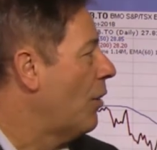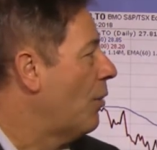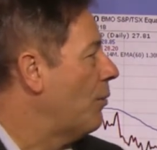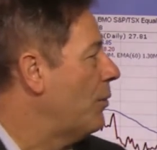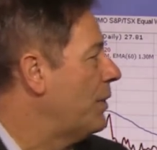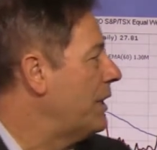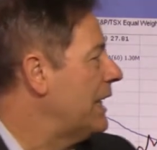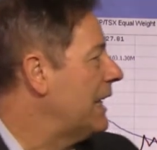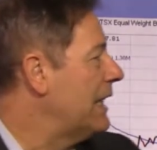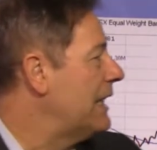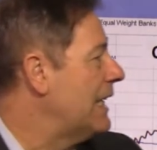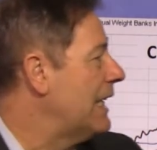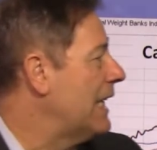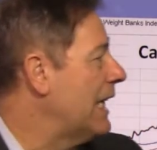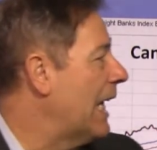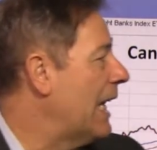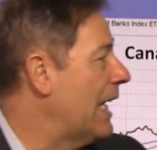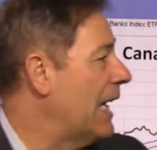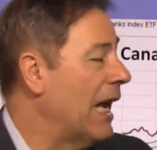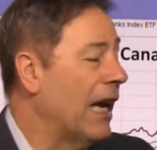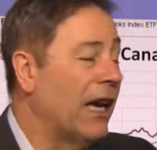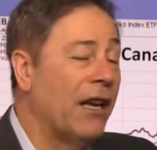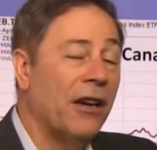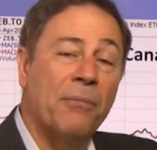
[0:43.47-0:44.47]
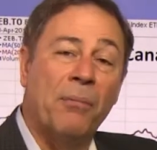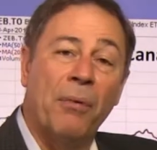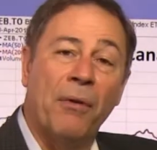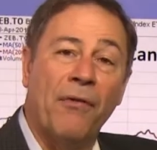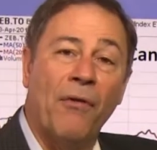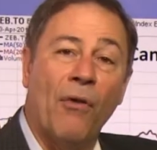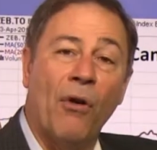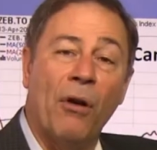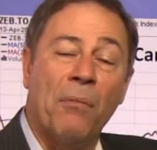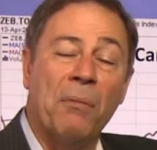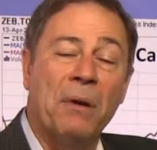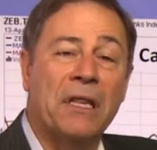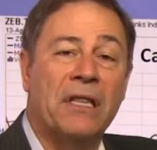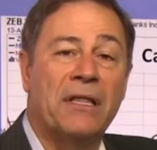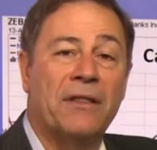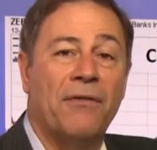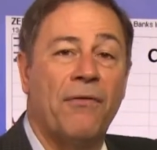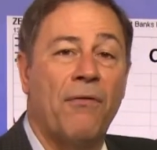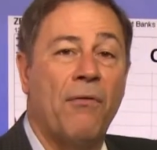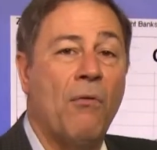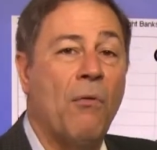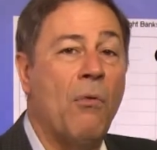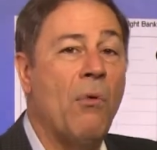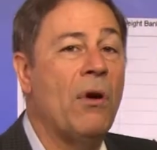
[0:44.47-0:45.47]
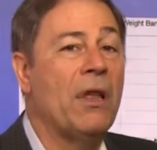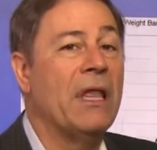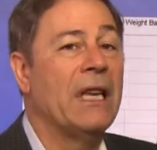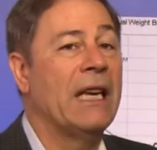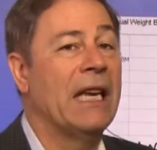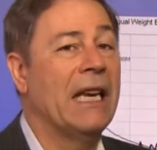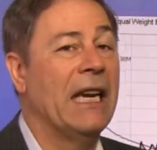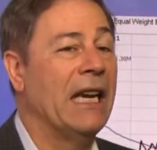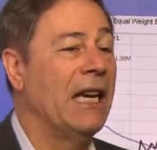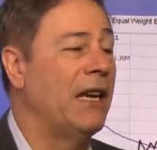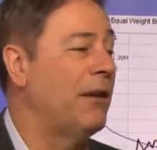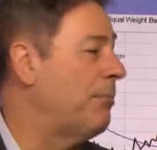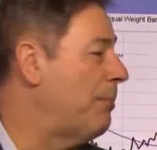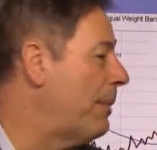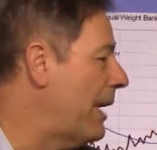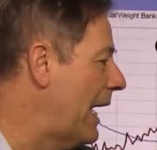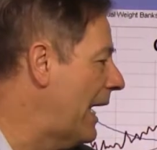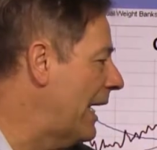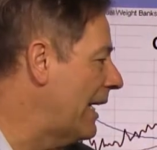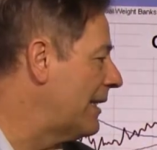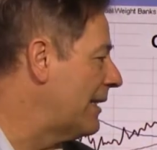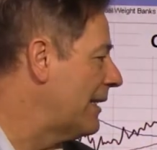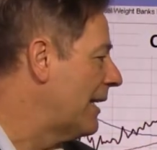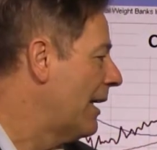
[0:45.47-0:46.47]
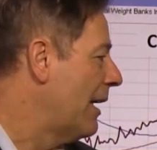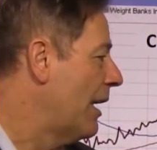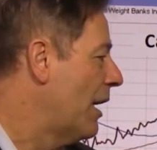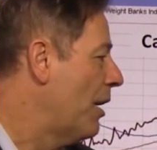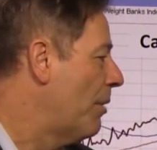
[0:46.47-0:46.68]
we did see that negative performance for the Canadian banks,